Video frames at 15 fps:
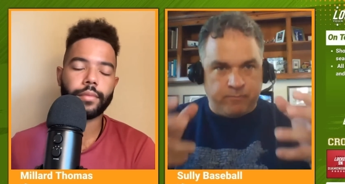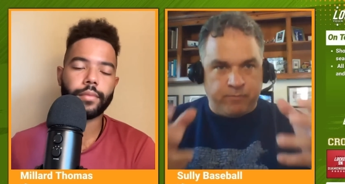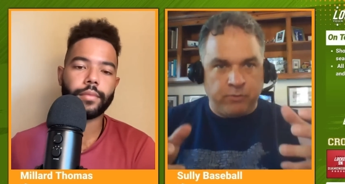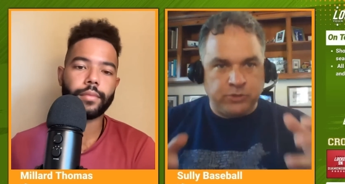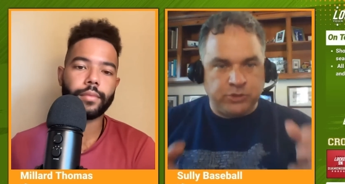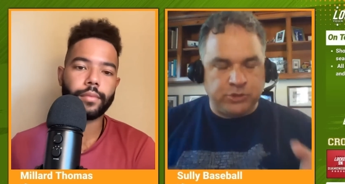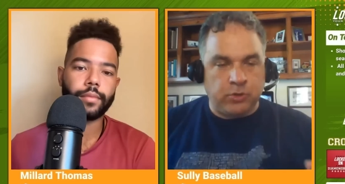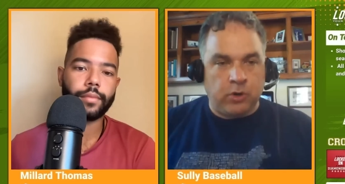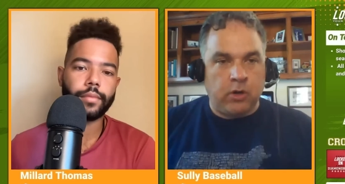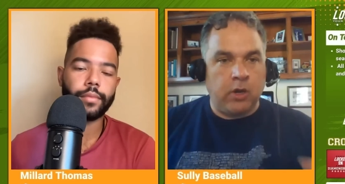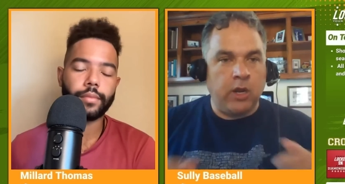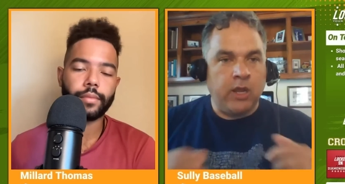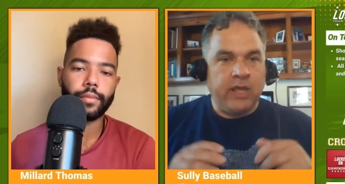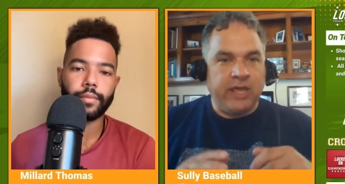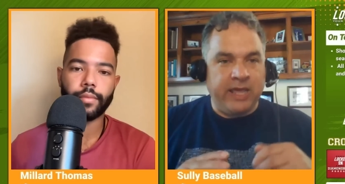Speaker 1: brochure
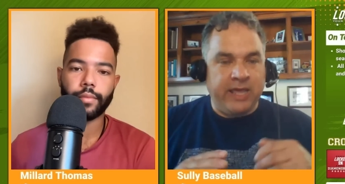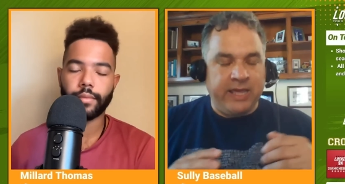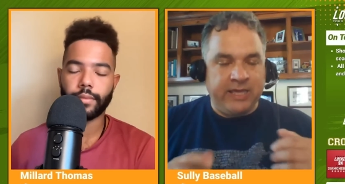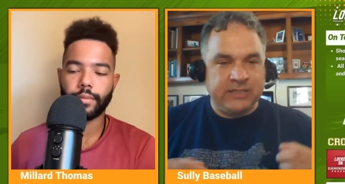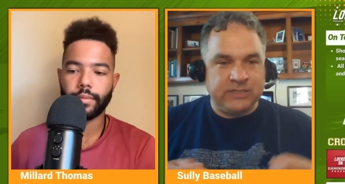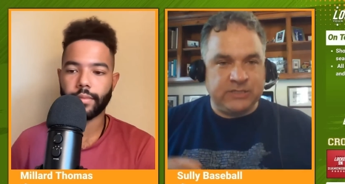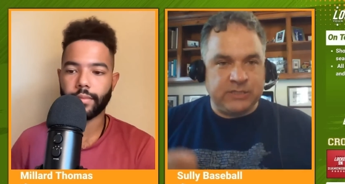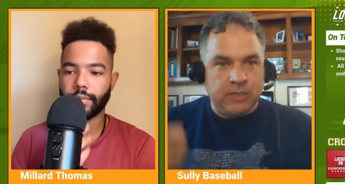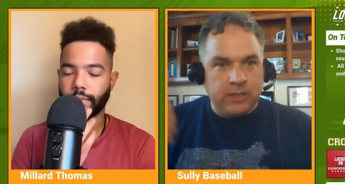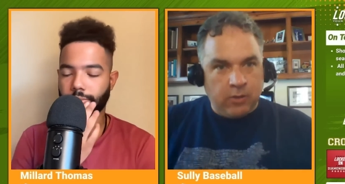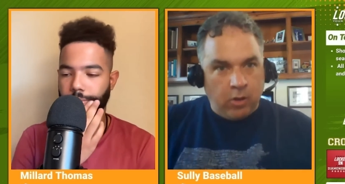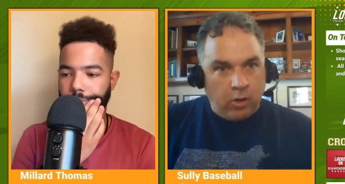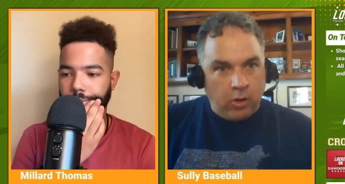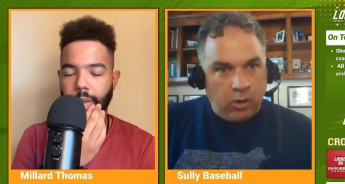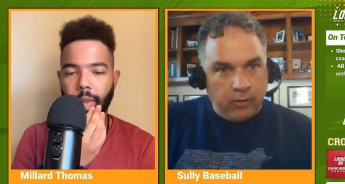is
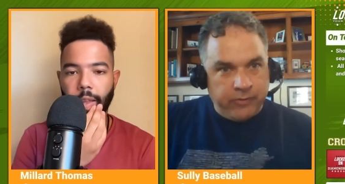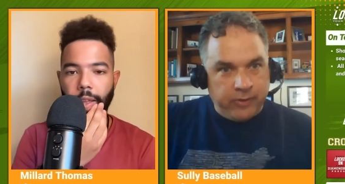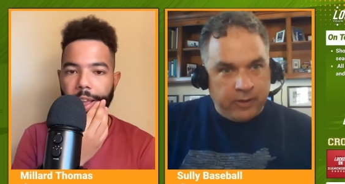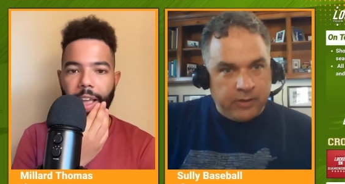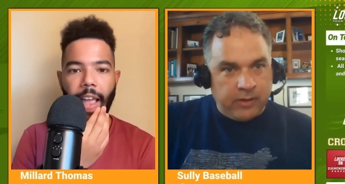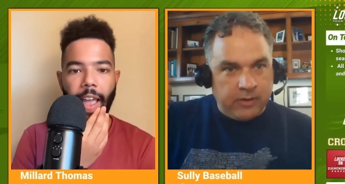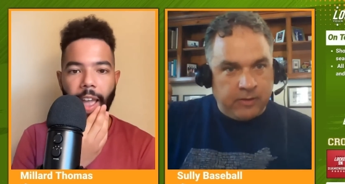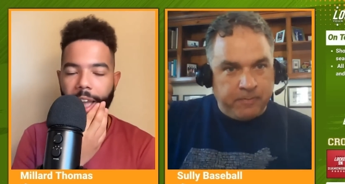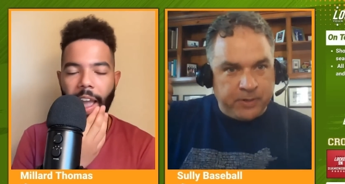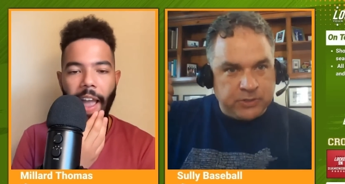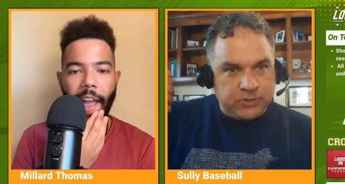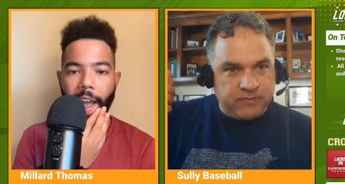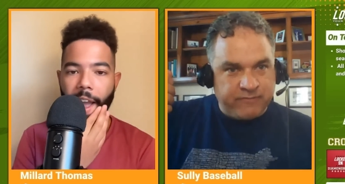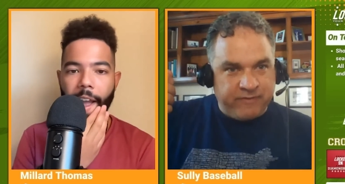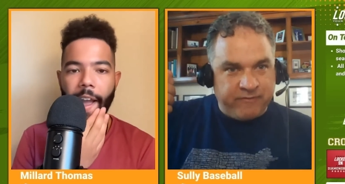all the a picture of